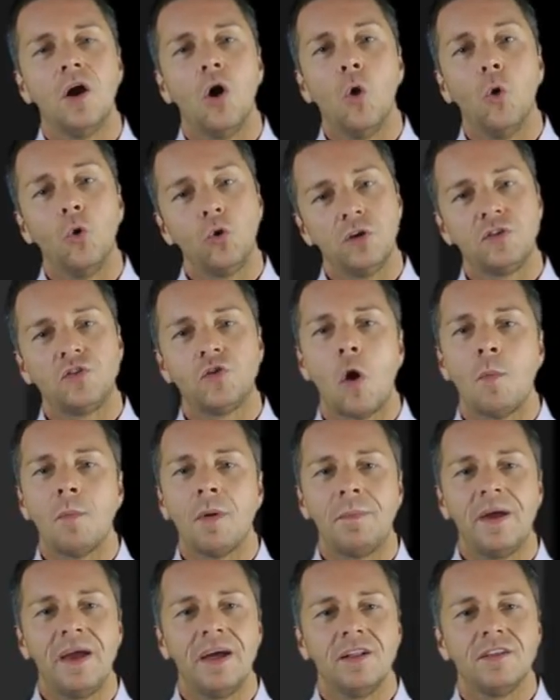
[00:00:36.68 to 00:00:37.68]
Owner Tom
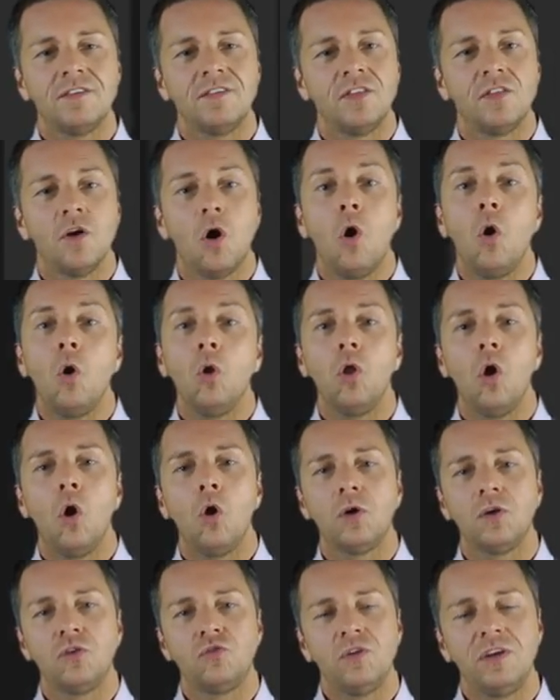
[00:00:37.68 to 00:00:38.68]
Abell said that all
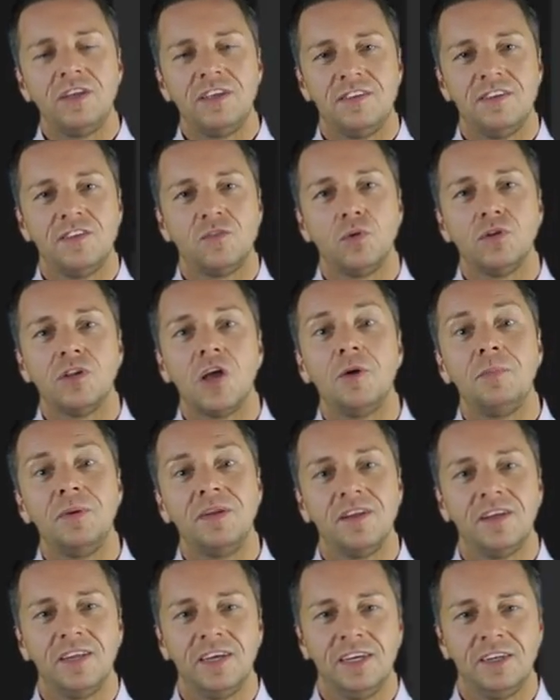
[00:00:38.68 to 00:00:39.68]
August releases will now be
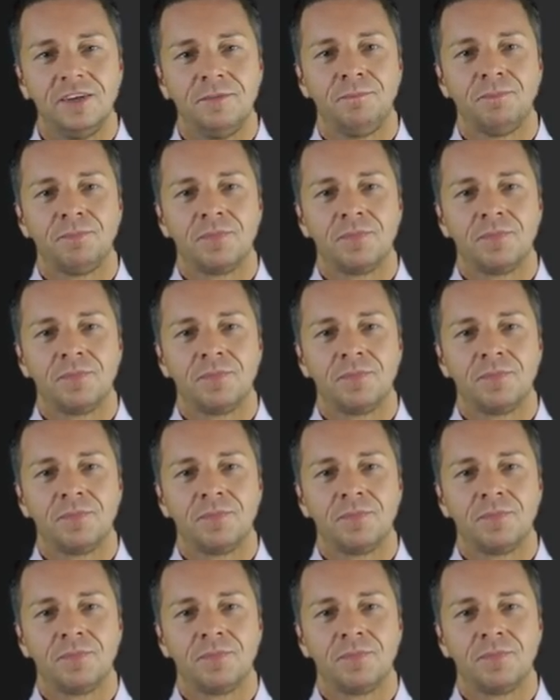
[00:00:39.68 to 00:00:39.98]
delayed.